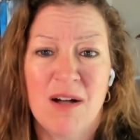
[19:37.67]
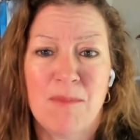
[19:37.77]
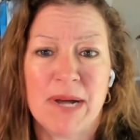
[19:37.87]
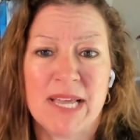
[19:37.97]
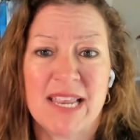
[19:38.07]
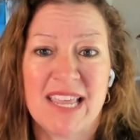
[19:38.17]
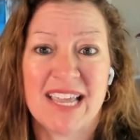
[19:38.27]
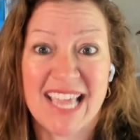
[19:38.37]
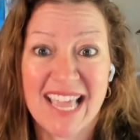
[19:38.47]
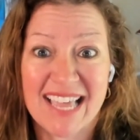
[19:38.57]
But
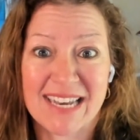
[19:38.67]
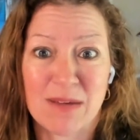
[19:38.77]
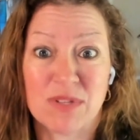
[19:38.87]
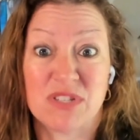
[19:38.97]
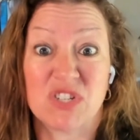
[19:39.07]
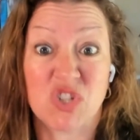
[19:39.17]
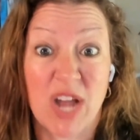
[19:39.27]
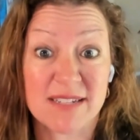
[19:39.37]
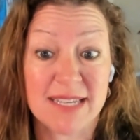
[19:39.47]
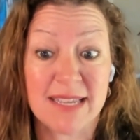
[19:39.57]
again, it was
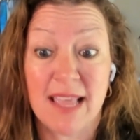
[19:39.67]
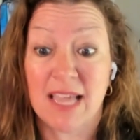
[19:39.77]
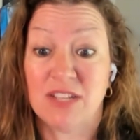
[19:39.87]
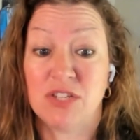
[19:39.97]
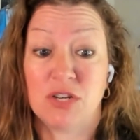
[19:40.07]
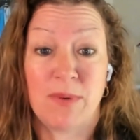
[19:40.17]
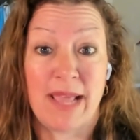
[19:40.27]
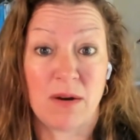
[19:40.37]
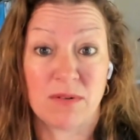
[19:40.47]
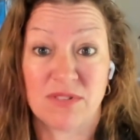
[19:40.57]
distracting. It took away
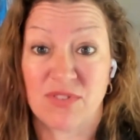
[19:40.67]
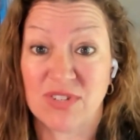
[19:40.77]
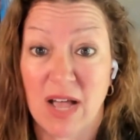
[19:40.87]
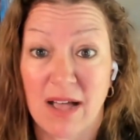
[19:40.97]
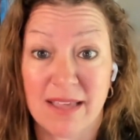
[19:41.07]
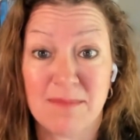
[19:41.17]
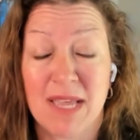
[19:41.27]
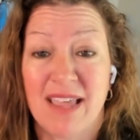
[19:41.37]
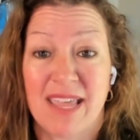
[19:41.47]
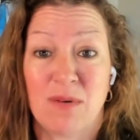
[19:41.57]
hours of their time.
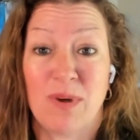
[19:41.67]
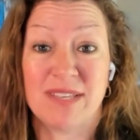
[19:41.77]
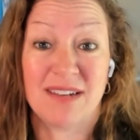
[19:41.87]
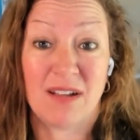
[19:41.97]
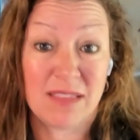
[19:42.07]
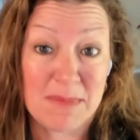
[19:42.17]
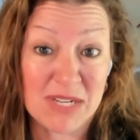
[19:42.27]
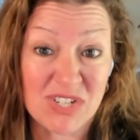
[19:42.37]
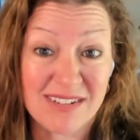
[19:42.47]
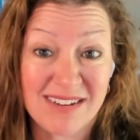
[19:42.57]
It wasn't on the
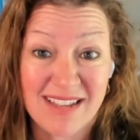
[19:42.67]
mission.